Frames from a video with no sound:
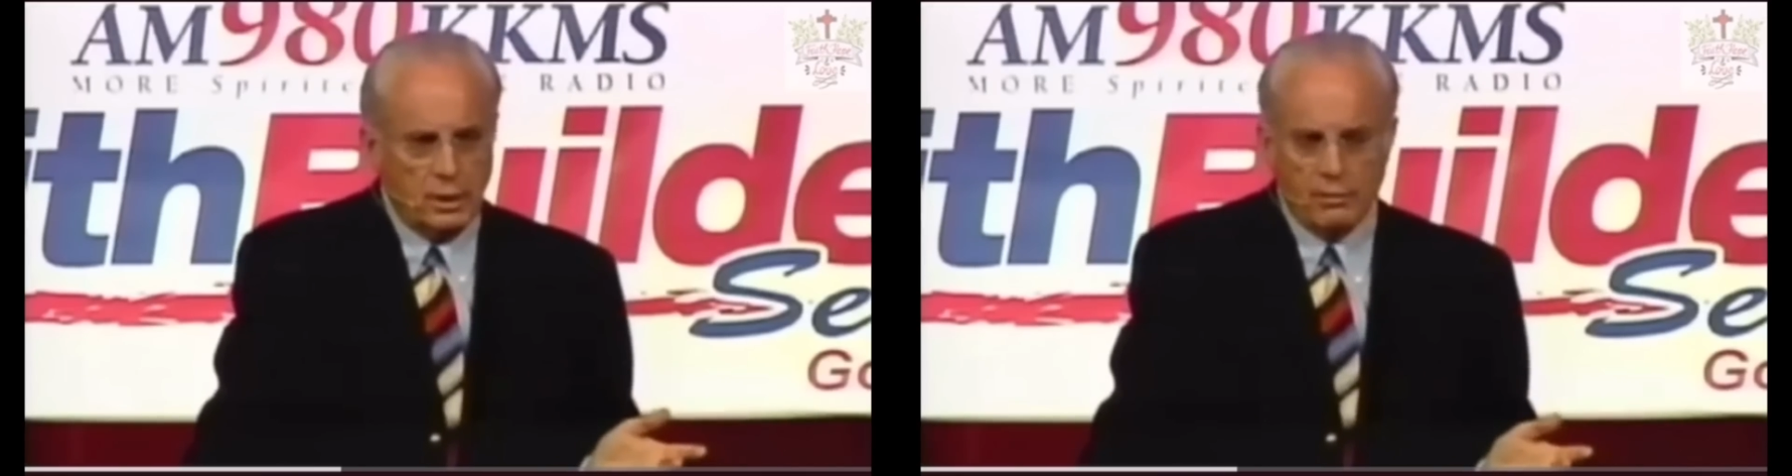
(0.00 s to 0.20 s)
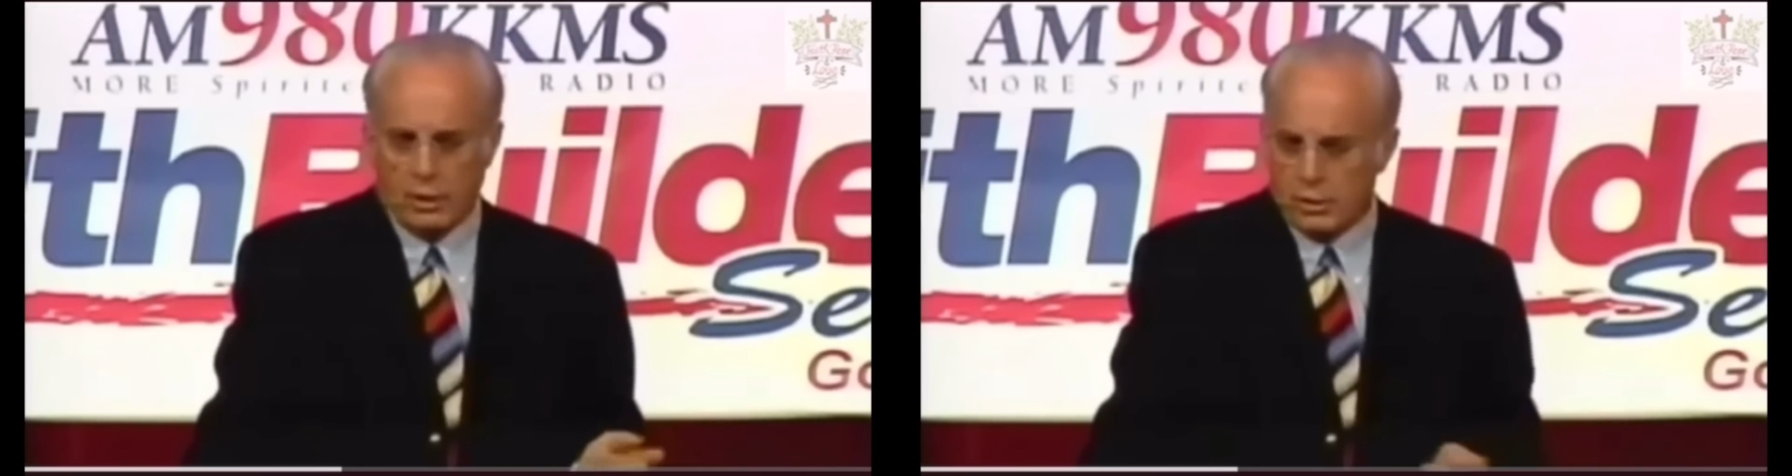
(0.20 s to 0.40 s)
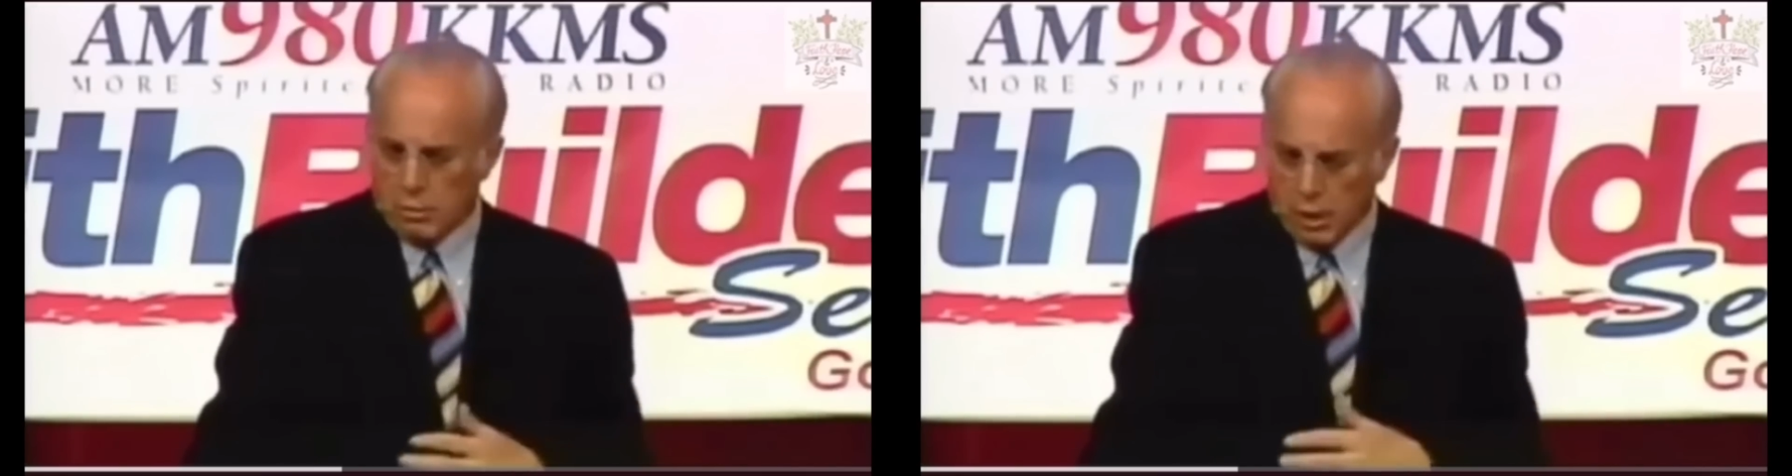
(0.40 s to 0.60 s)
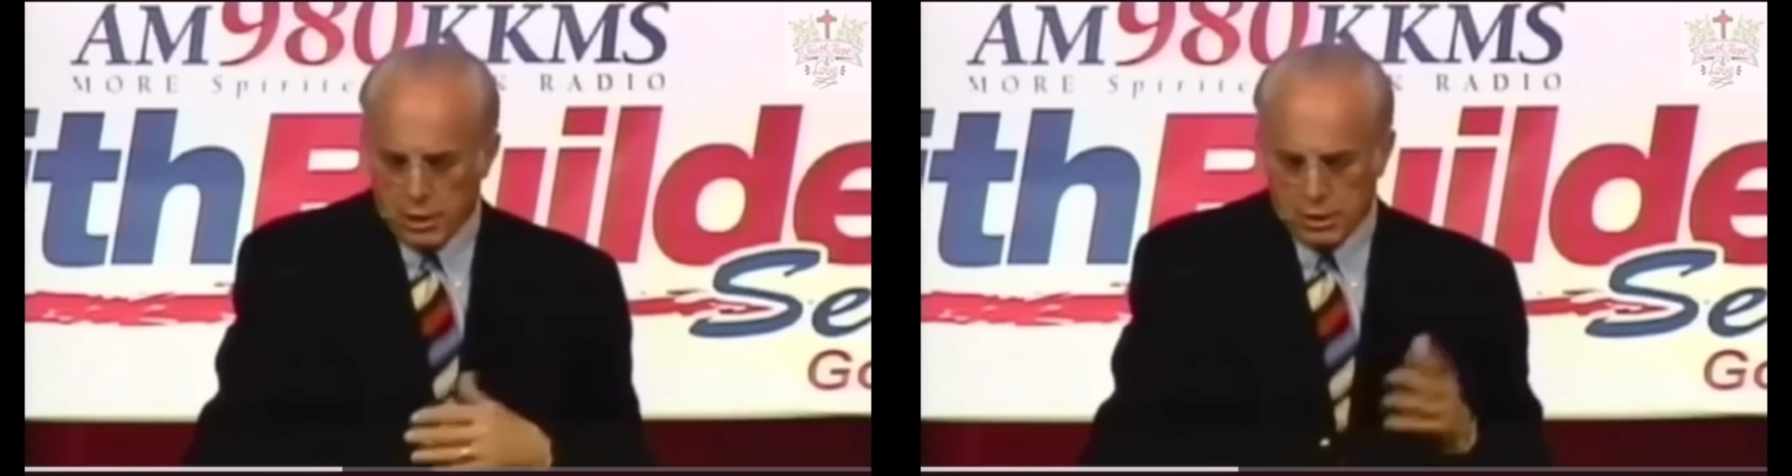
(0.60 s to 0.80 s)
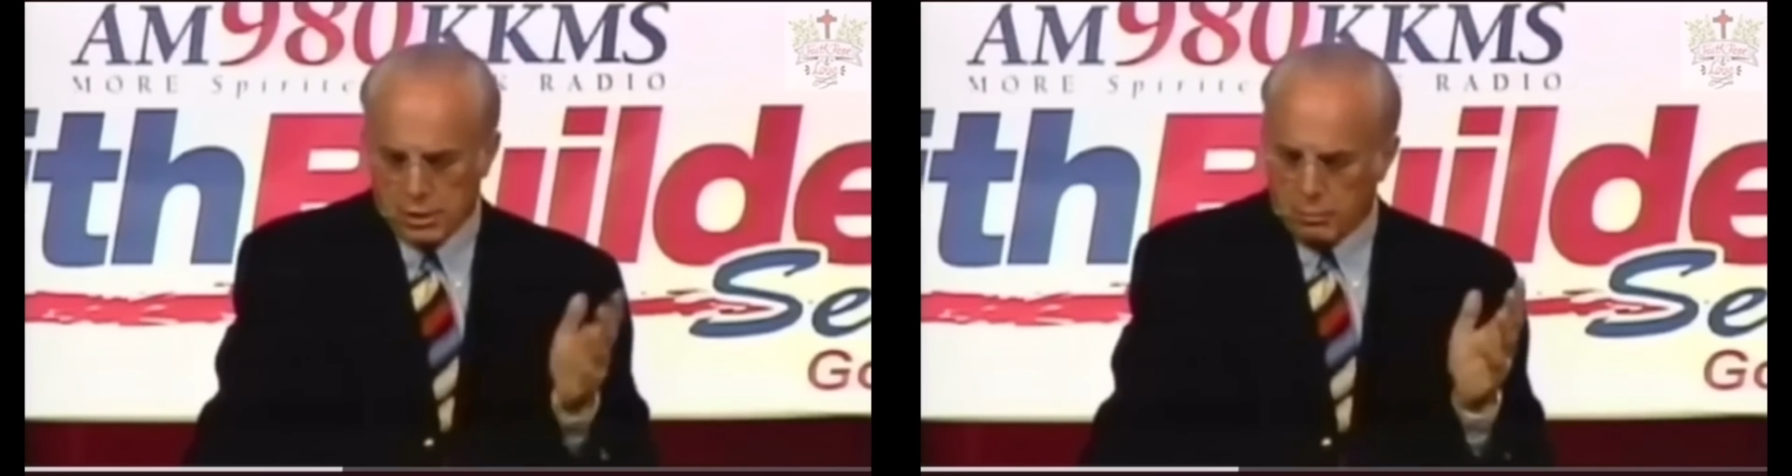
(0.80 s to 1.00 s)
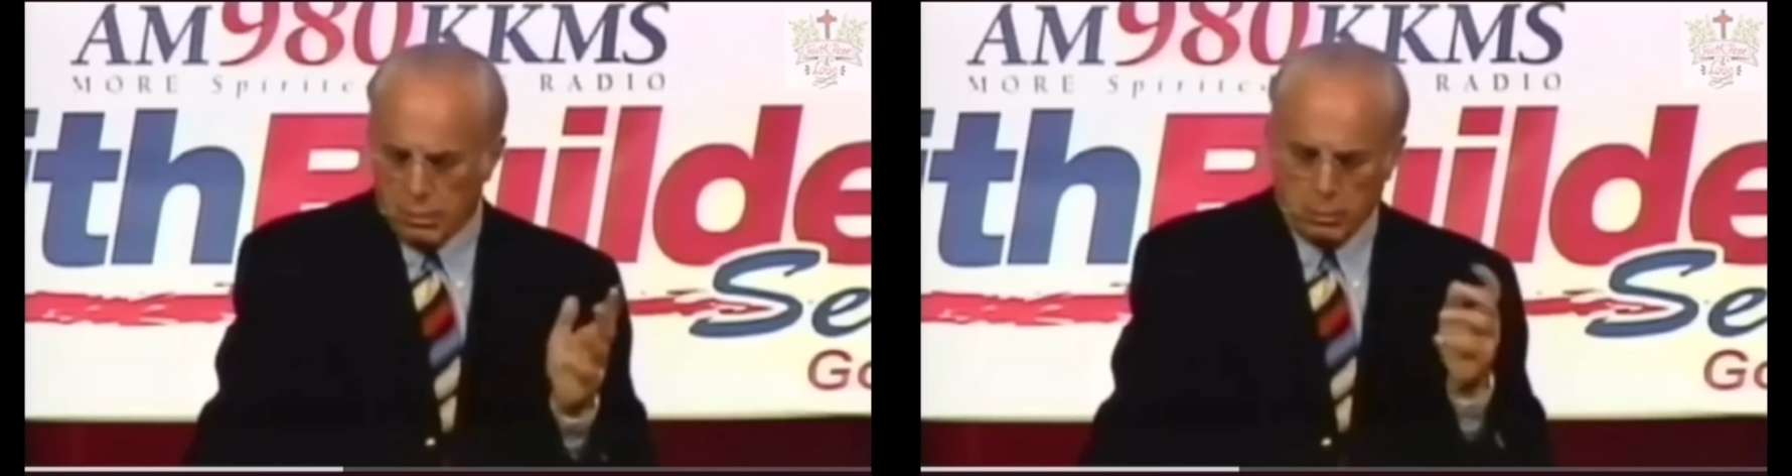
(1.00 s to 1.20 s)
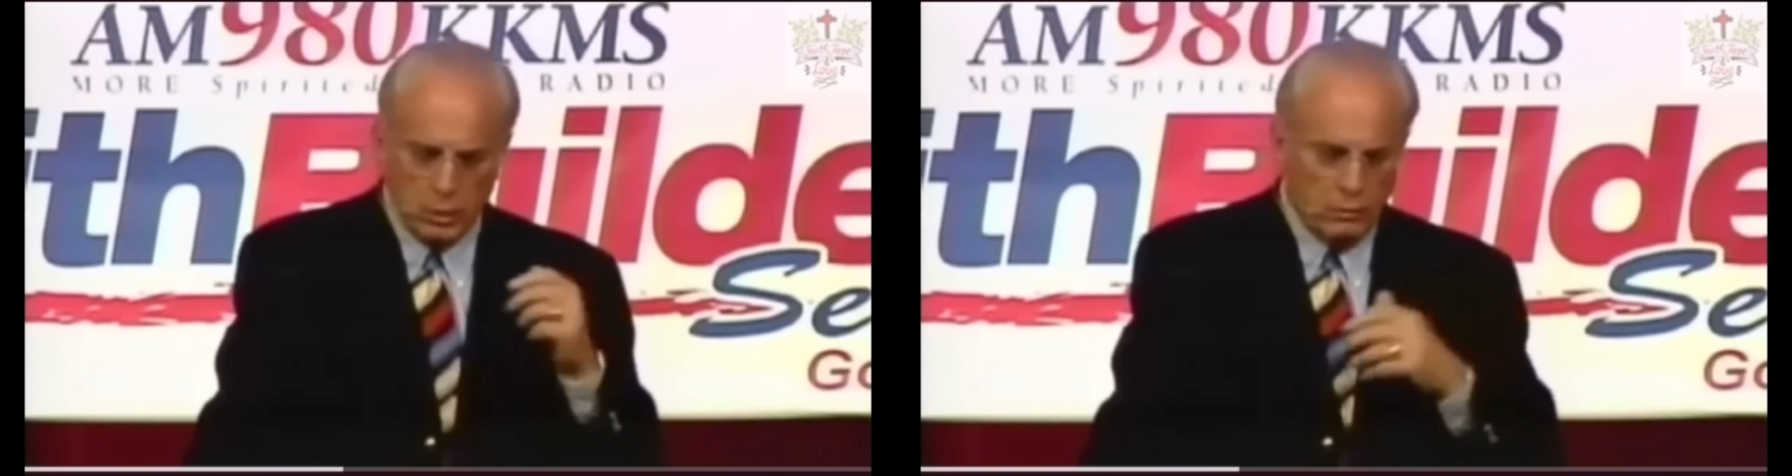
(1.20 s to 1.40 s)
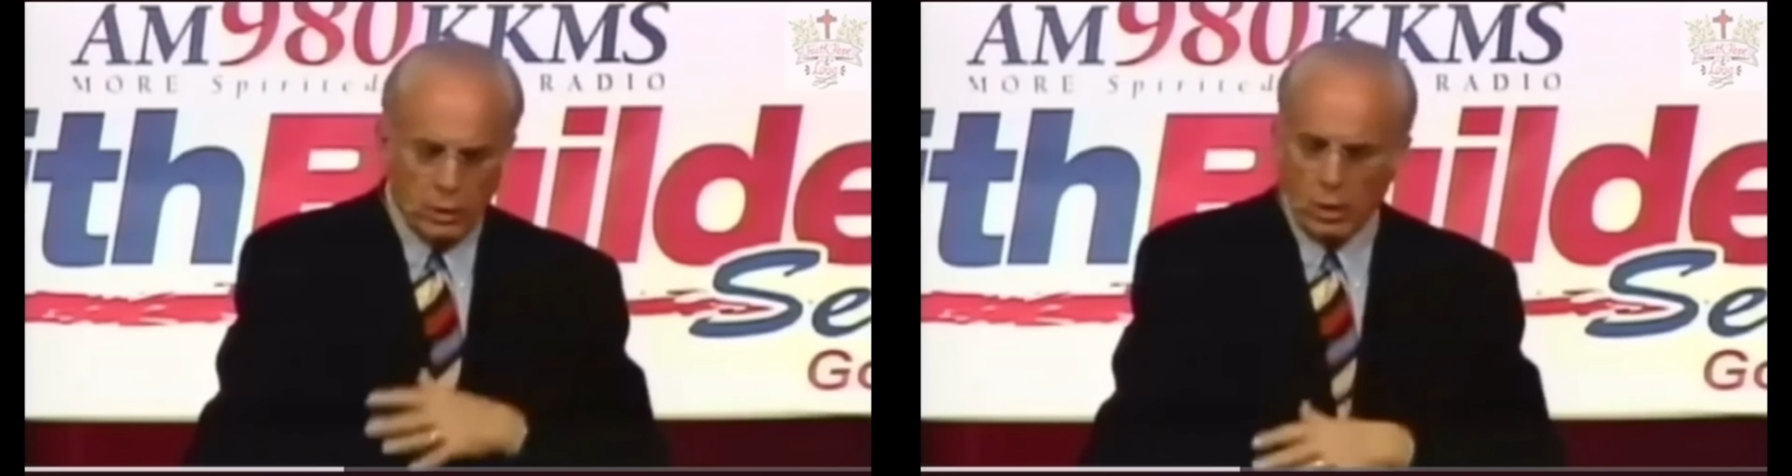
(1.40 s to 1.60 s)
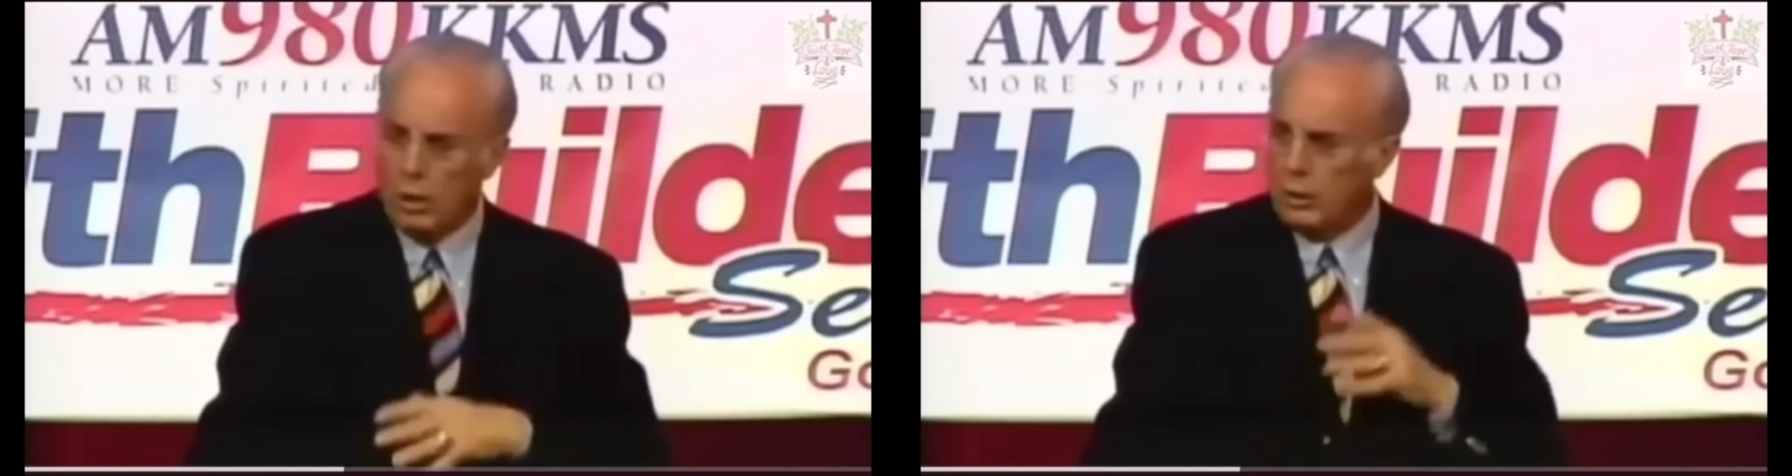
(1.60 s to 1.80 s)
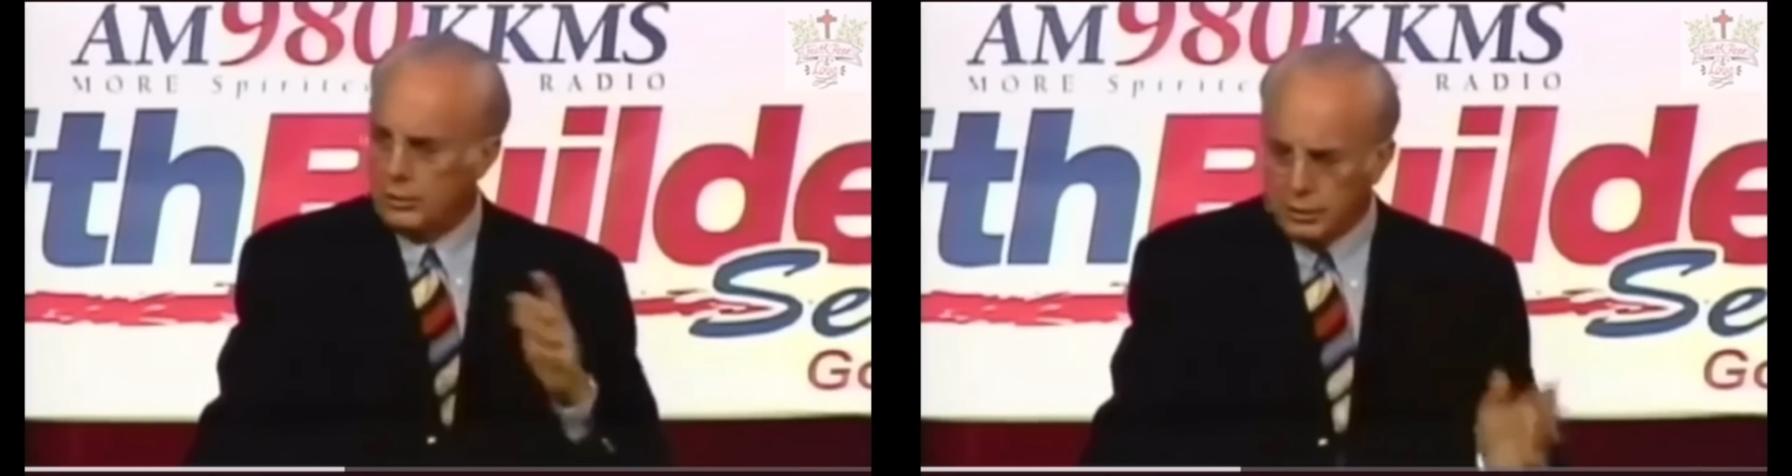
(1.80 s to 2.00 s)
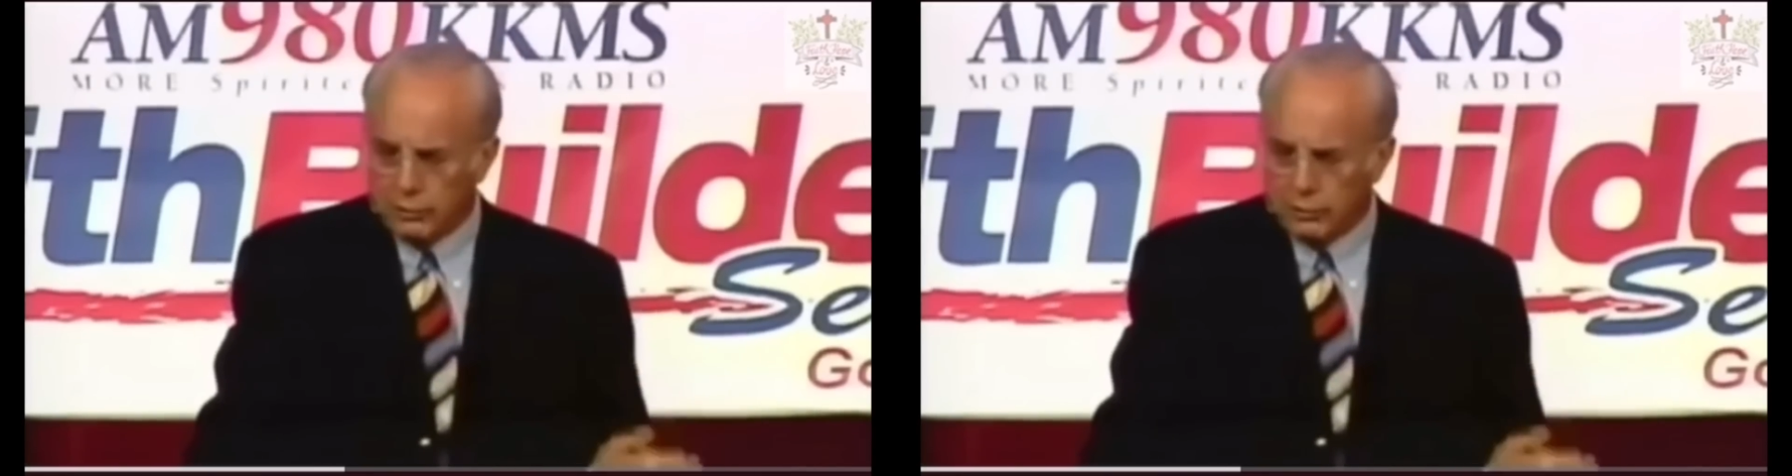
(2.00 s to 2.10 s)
have illustrations of people giving all